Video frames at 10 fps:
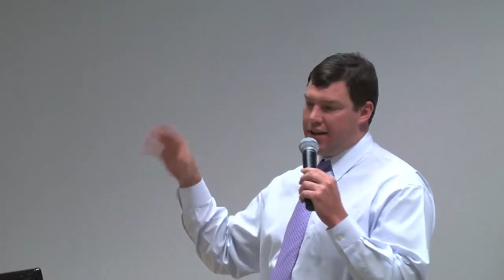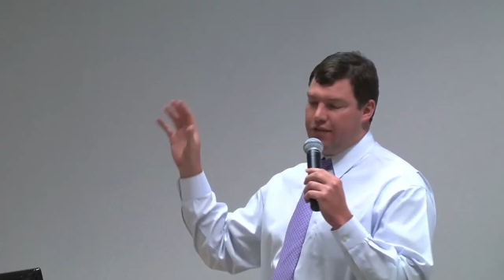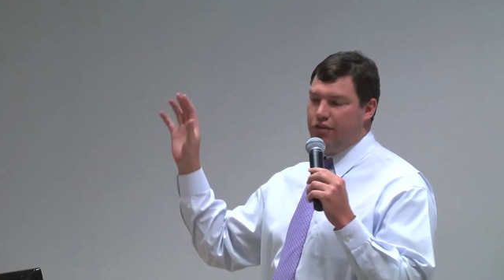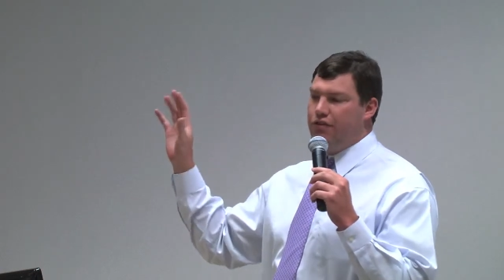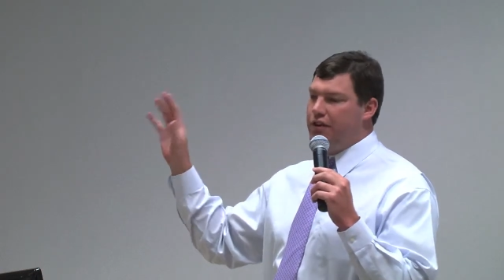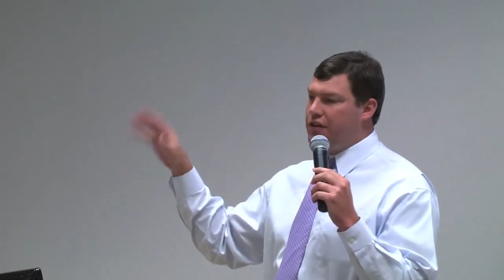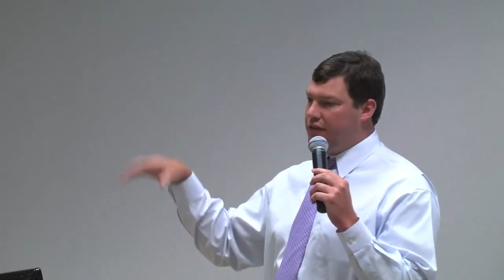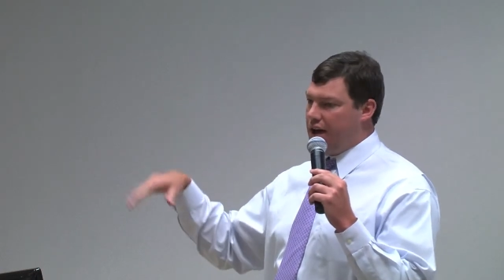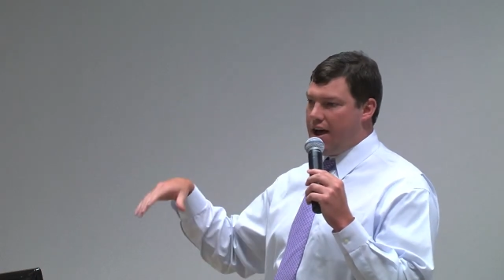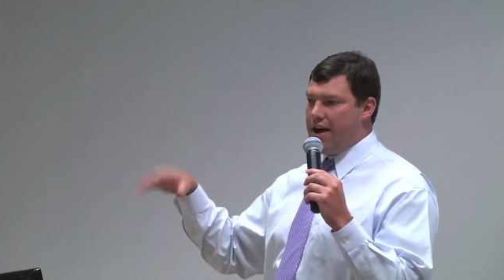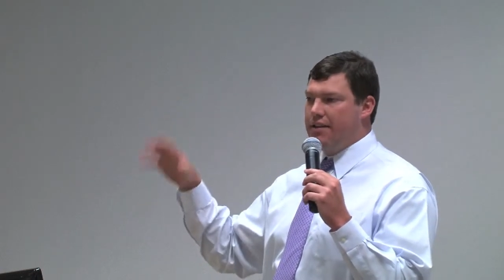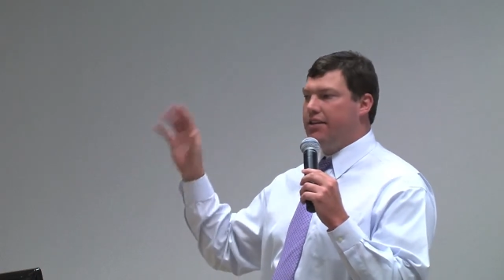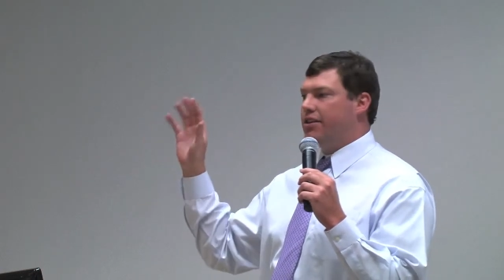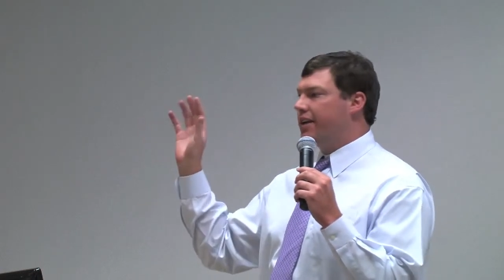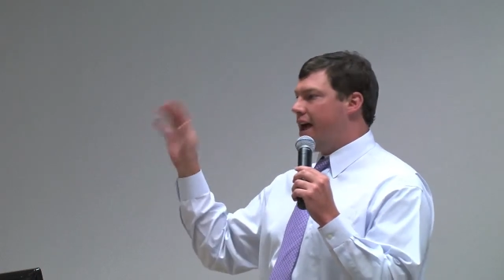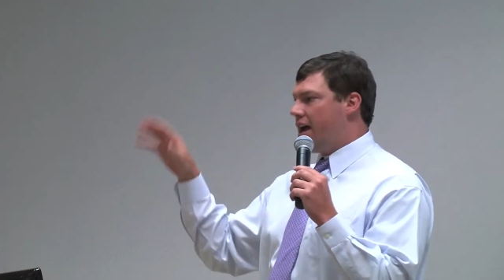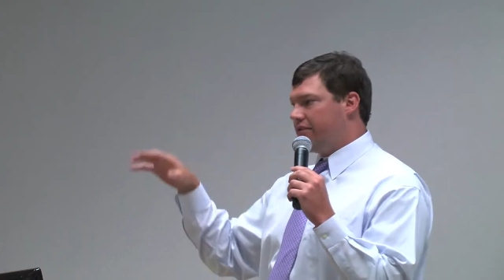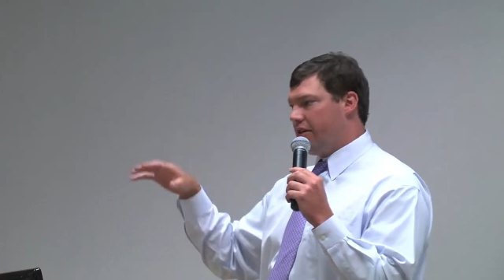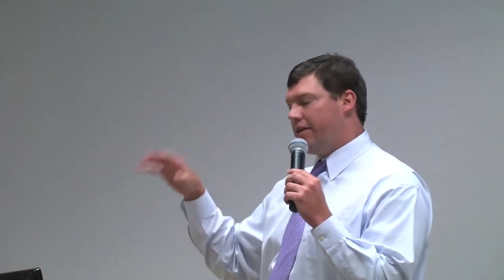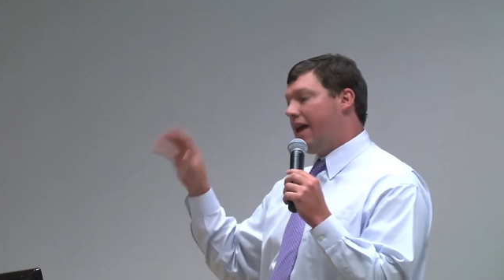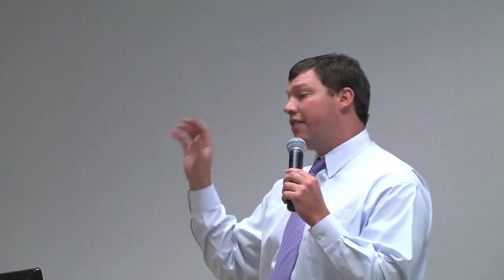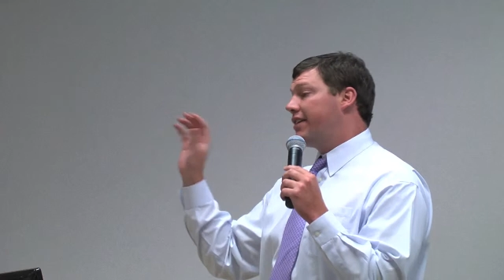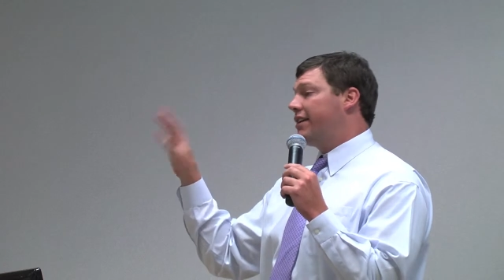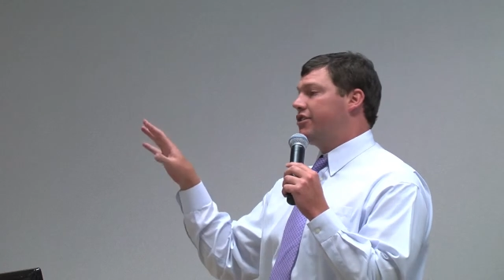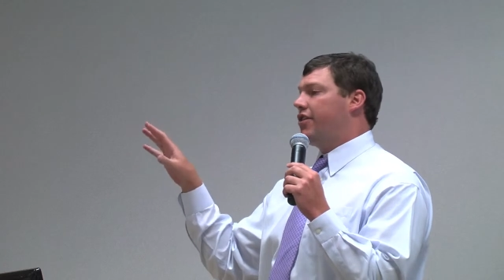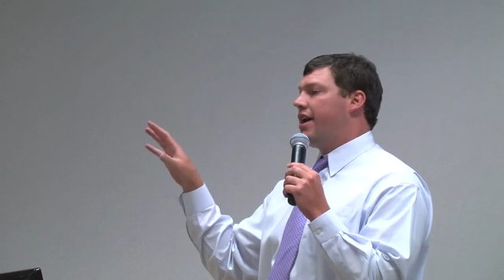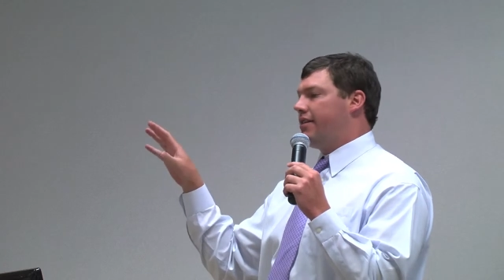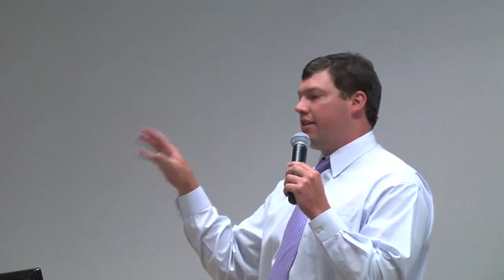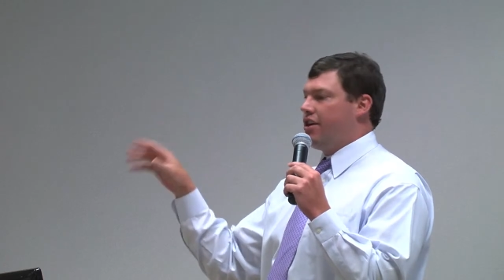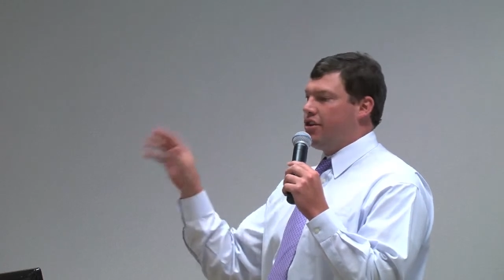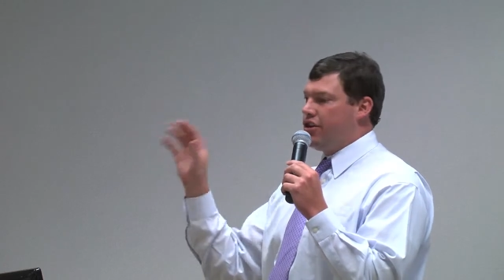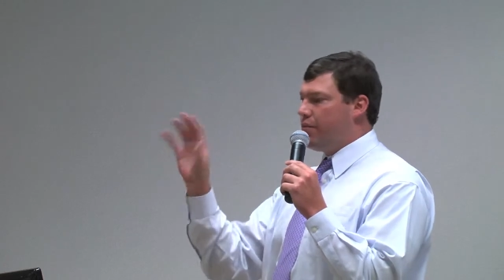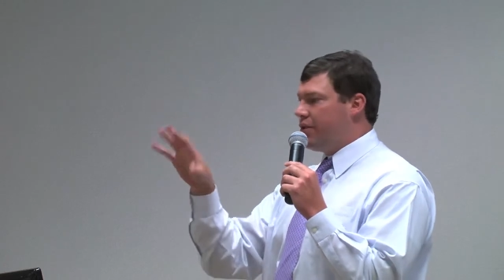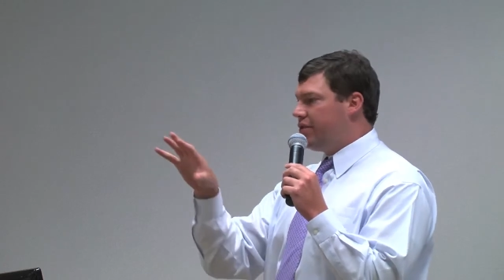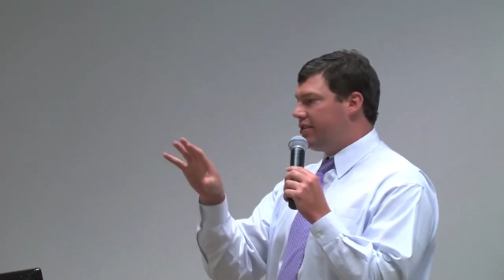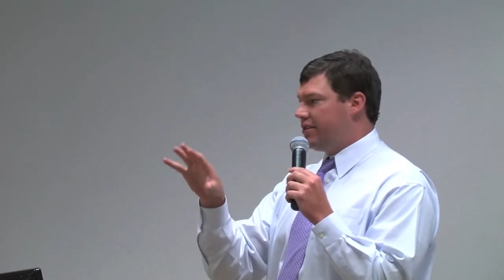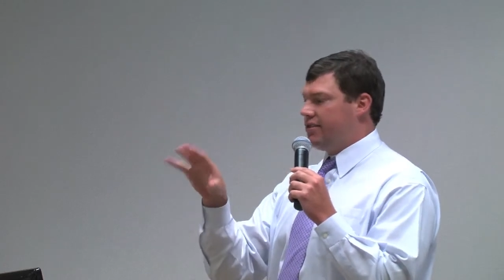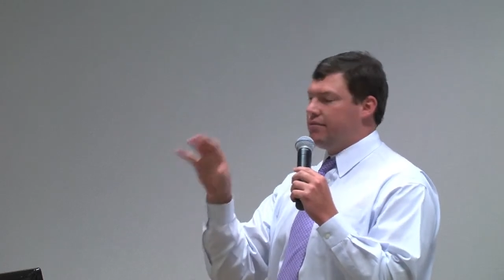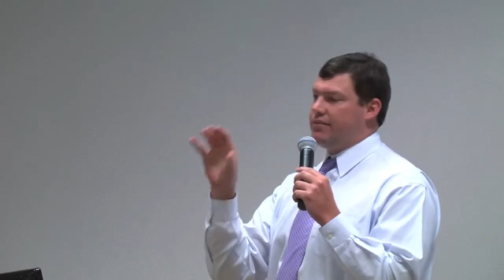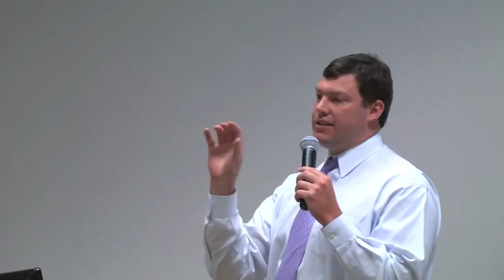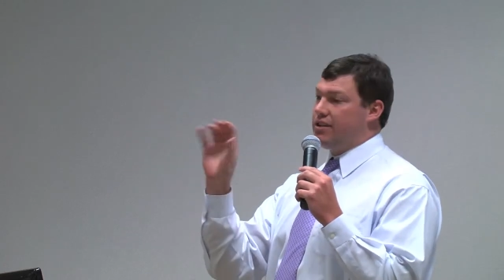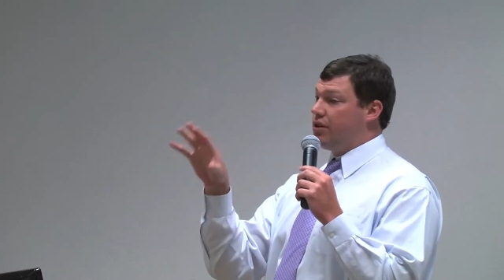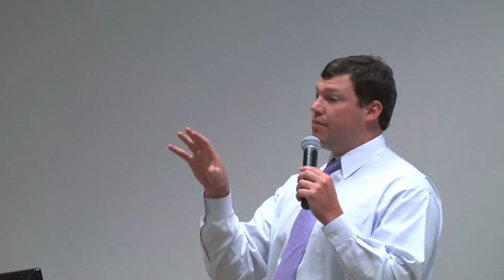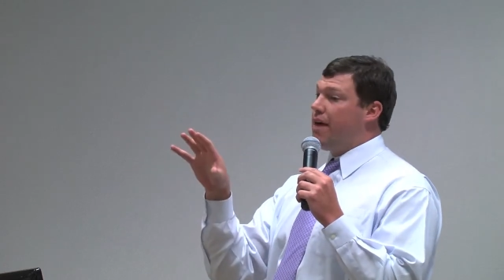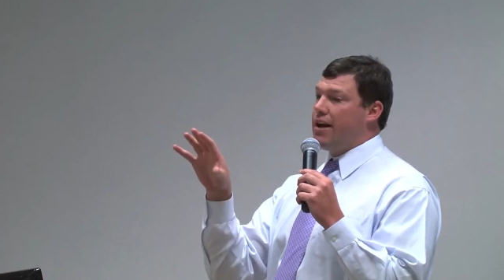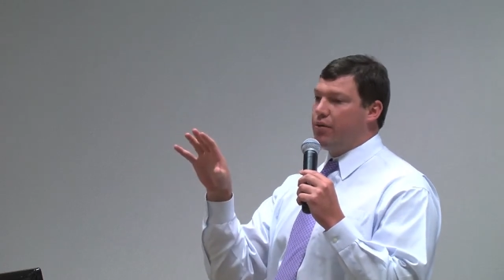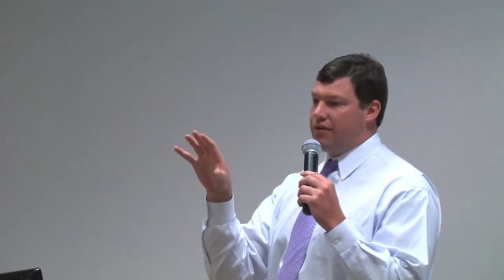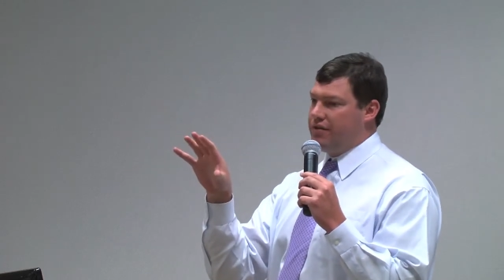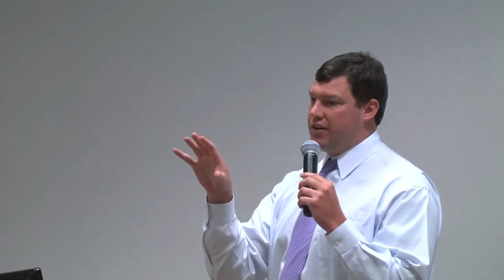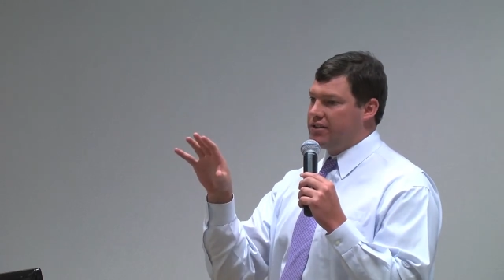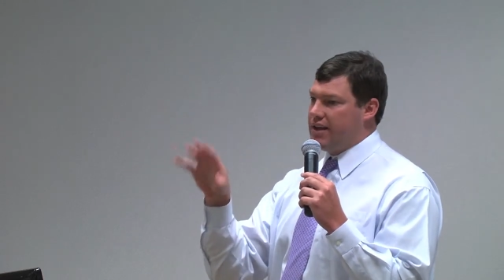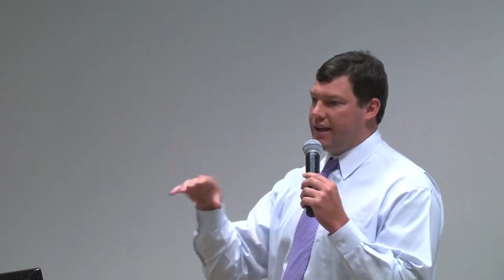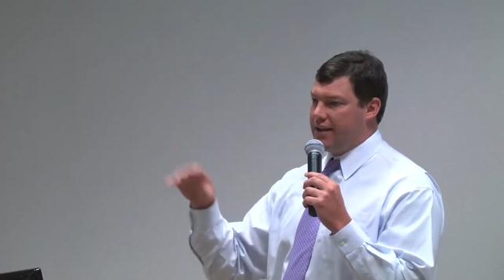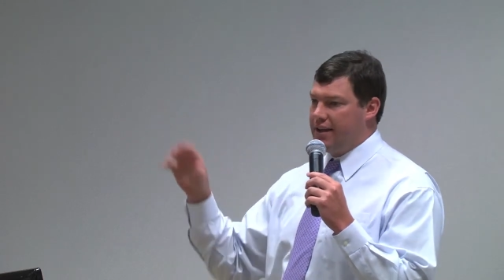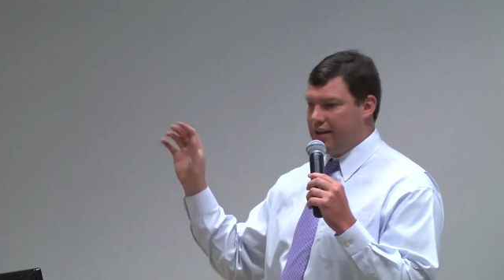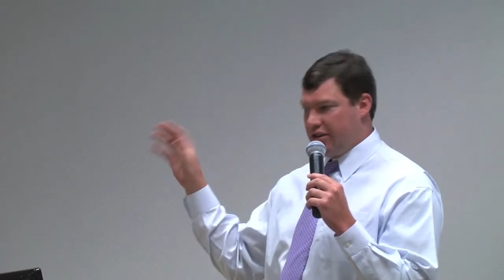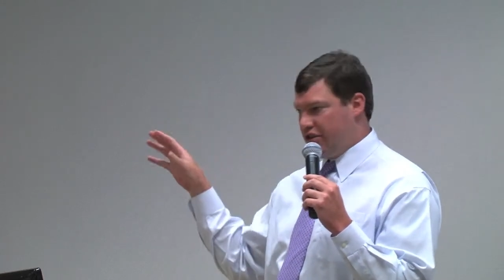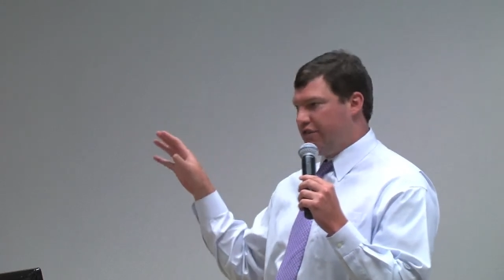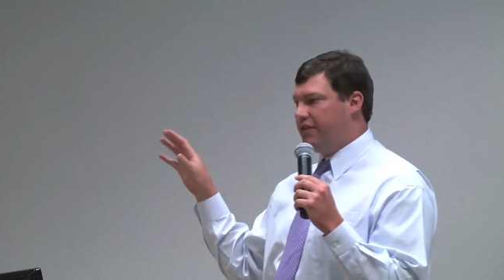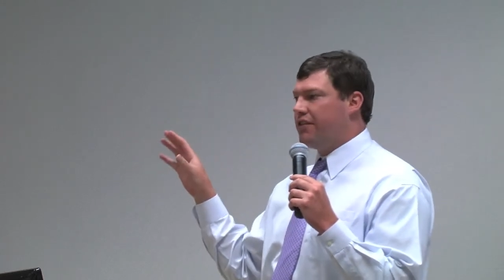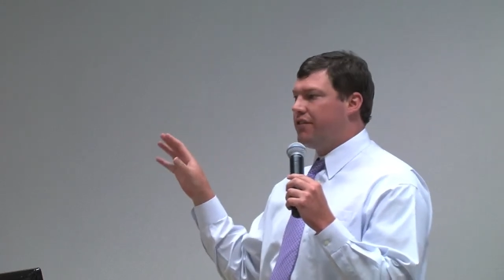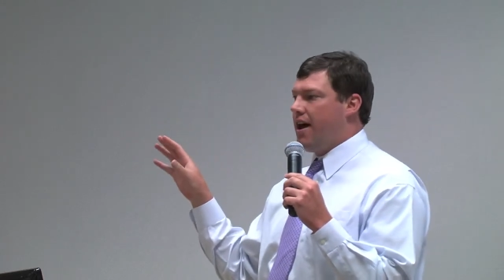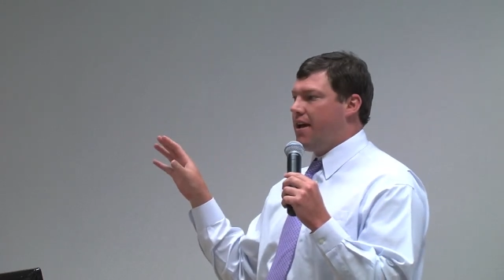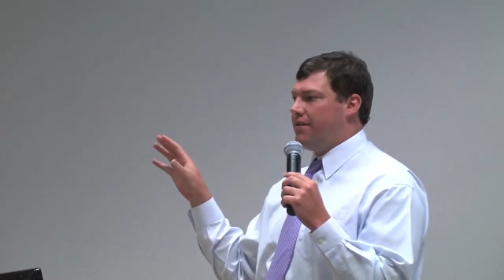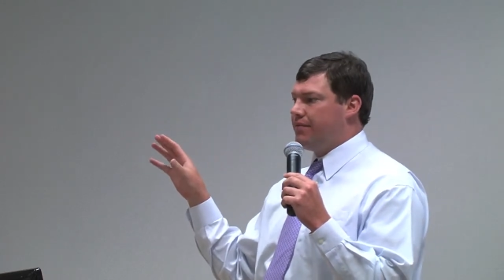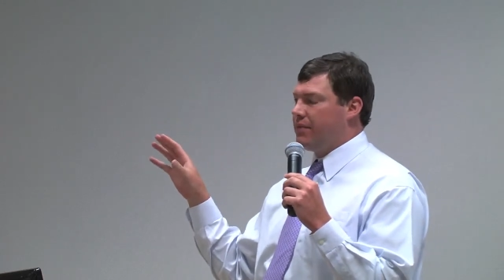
If you feel fine and you're cash flowing, everything's great. Your immune system, it doesn't really matter what it feels like because you feel fine.